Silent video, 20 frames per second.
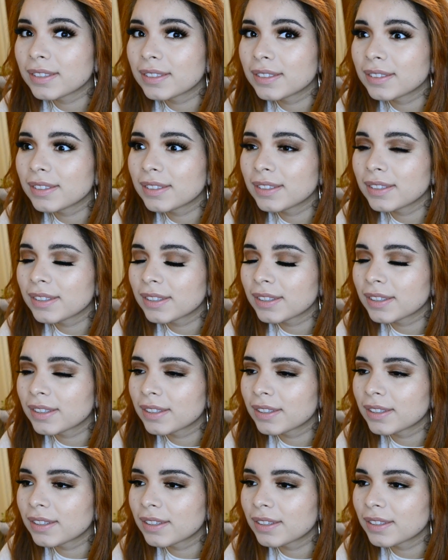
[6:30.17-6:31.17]

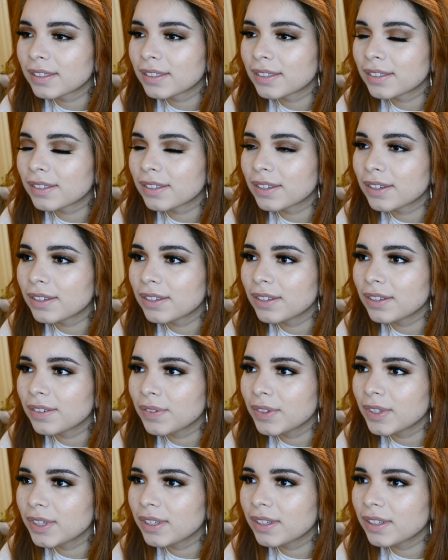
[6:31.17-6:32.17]

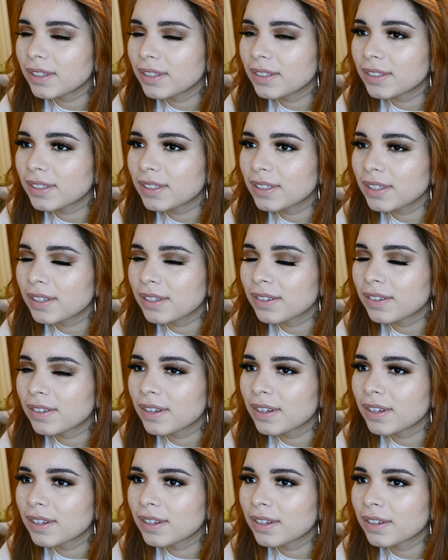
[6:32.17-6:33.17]

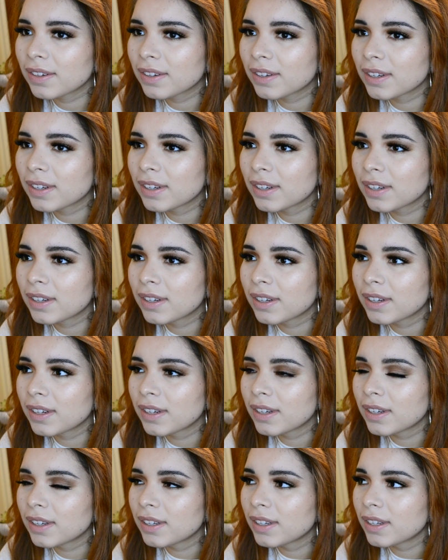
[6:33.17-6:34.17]

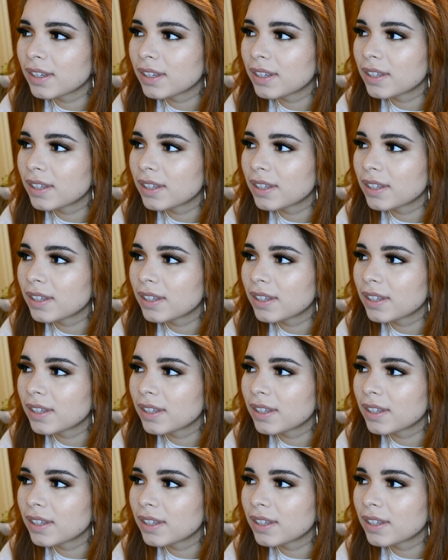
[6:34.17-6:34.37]
(silence)